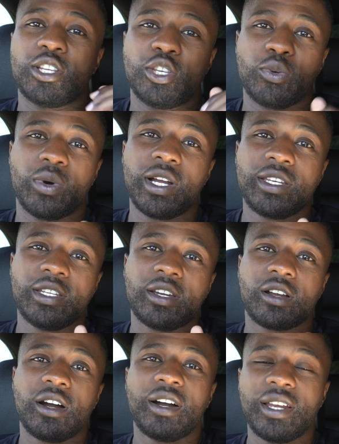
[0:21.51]
Do I need a
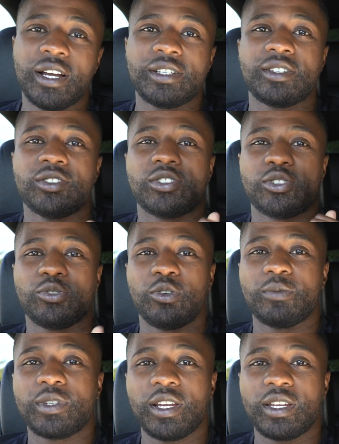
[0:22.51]
car license to
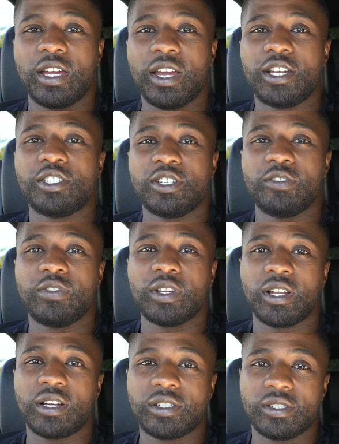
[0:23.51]
obtain a HGV
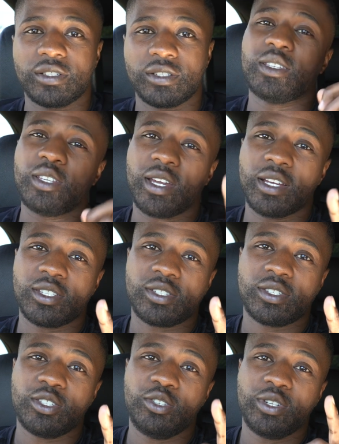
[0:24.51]
license?
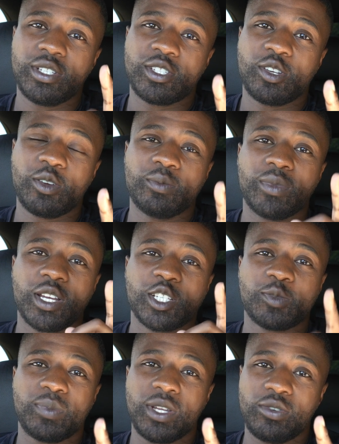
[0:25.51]
Yes, you need some
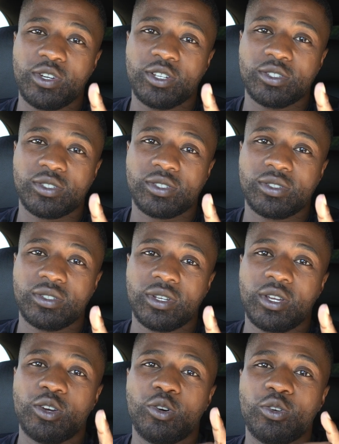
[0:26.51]
experience
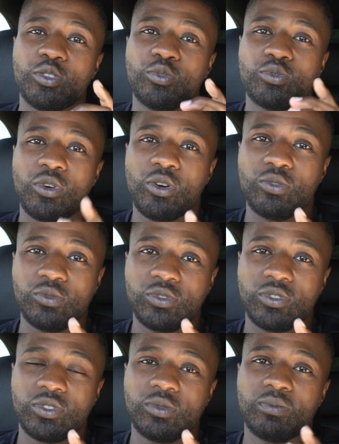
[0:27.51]
on the
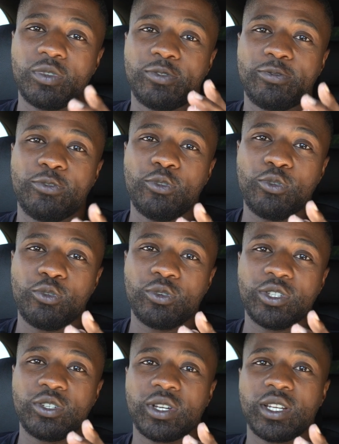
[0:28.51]
roads before
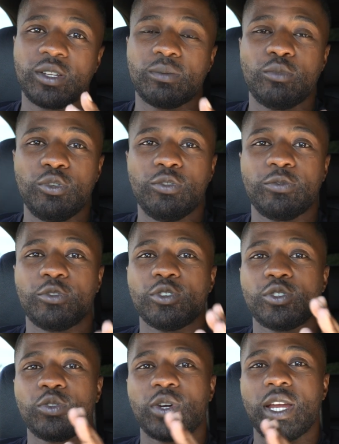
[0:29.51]
you can move
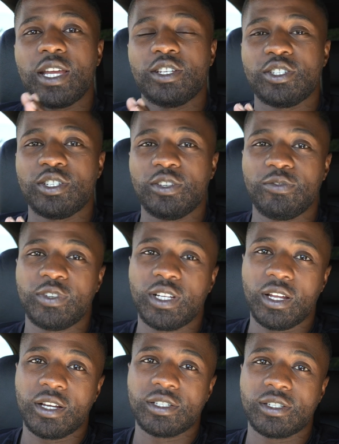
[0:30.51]
onto a HGV
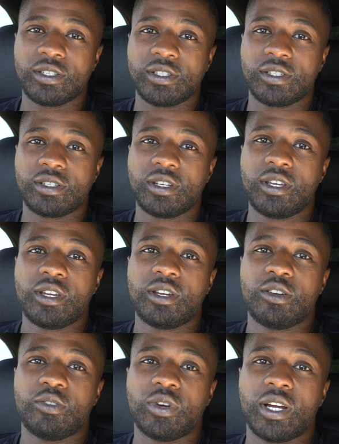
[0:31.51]
license,
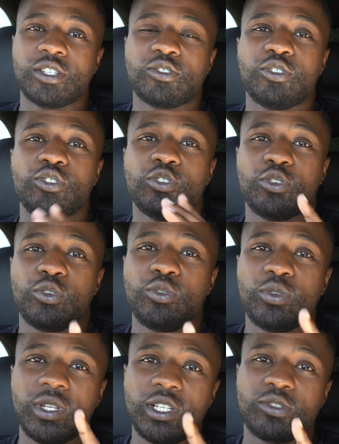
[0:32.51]
right? So you
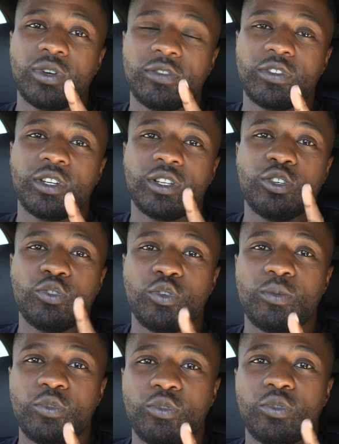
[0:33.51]
do need to have a
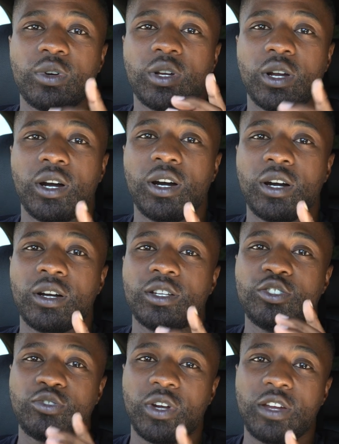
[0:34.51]
normal car
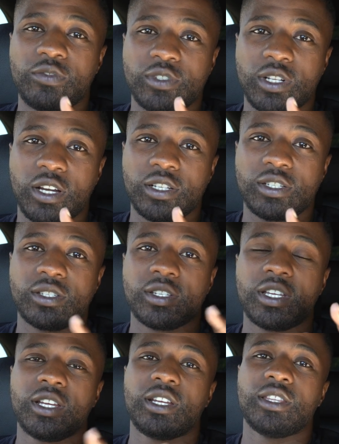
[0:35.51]
driver's license
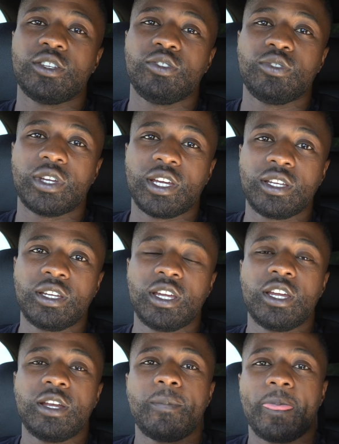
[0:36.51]
here in the UK
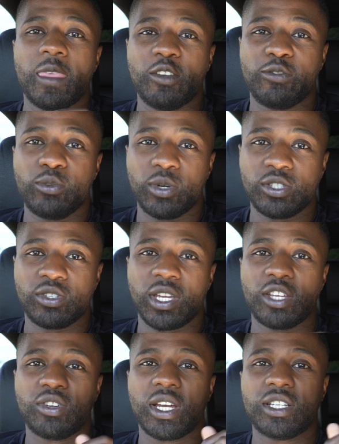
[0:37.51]
if you want to
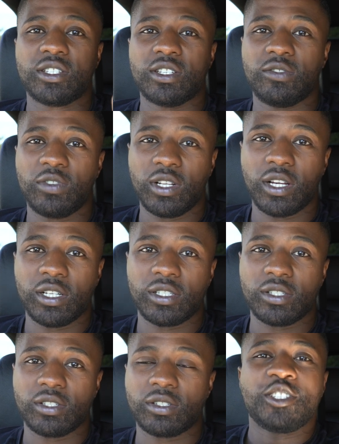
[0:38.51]
get your HGV
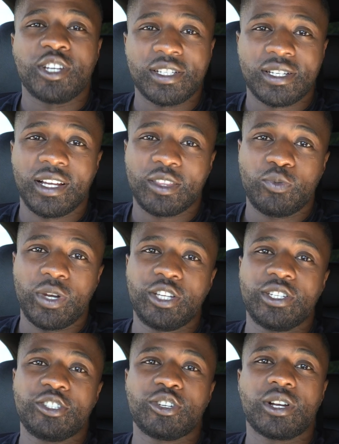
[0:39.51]
license. Just like the way you
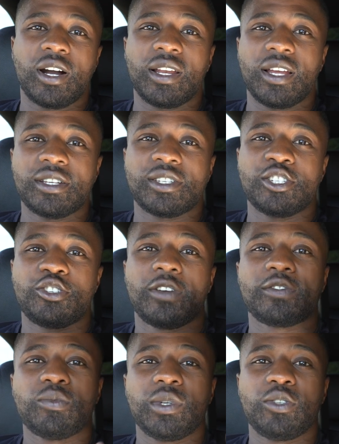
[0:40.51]
did your car license, you
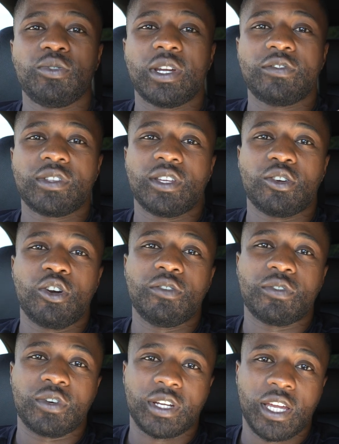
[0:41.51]
have to redo everything
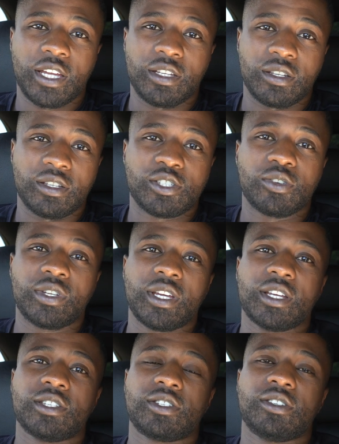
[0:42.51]
over again. So
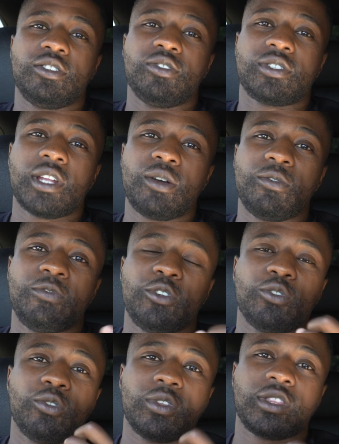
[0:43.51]
yes, you start with
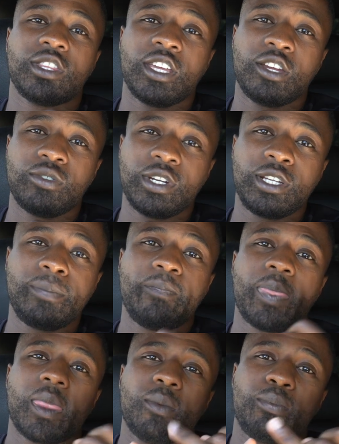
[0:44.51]
your theory,
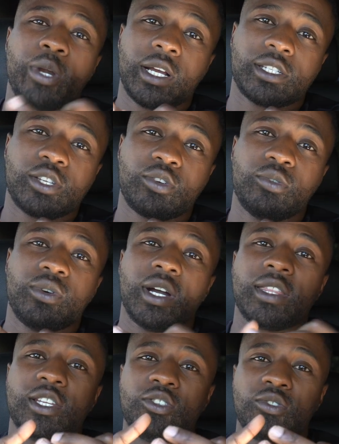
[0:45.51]
practical,
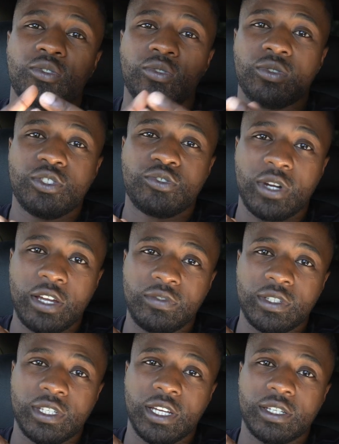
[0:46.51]
and then your
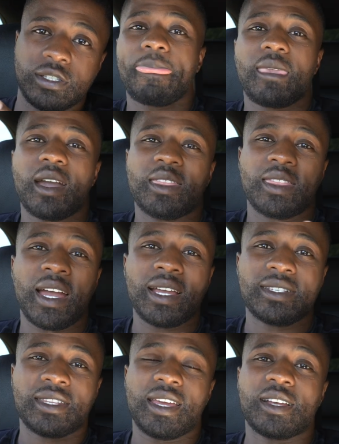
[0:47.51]
driving test, and that
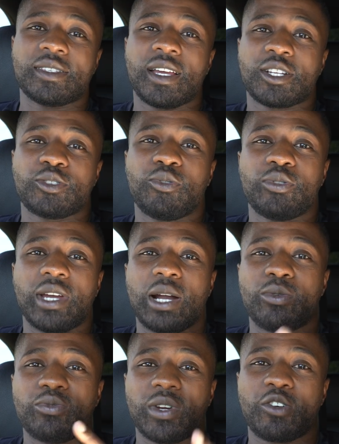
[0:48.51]
is the exact order I
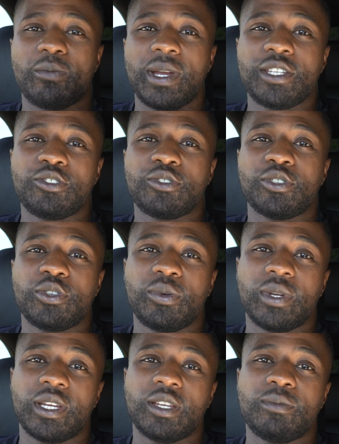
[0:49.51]
would recommend you to do
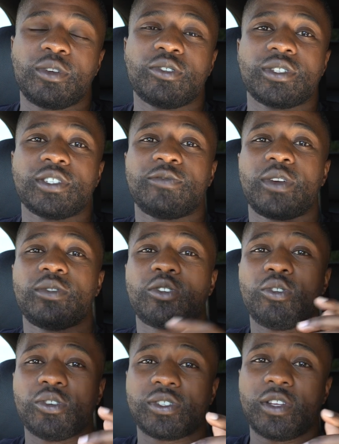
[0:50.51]
it in, because it's very
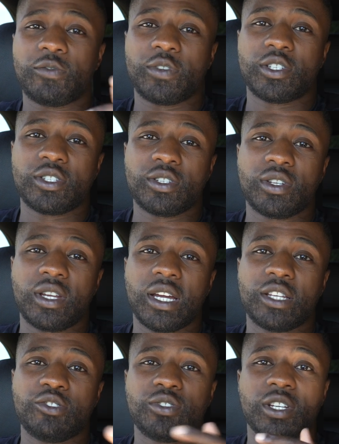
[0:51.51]
cost efficient
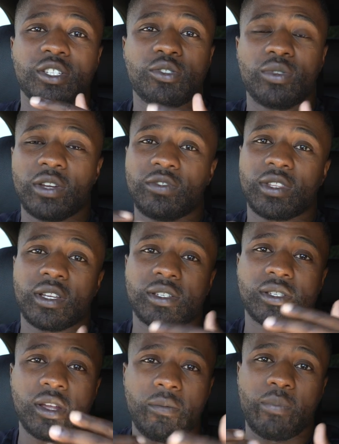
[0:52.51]
and you just do everything
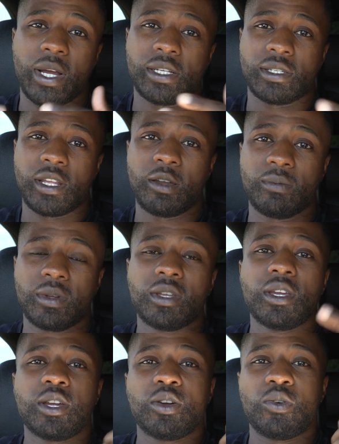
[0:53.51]
step by step,
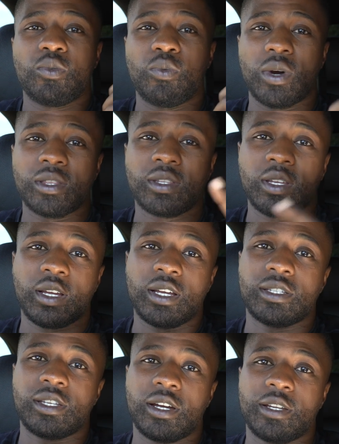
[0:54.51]
one thing at
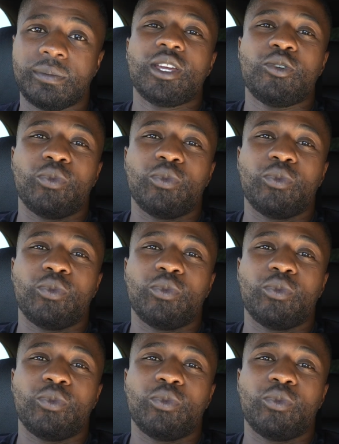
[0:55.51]
a time.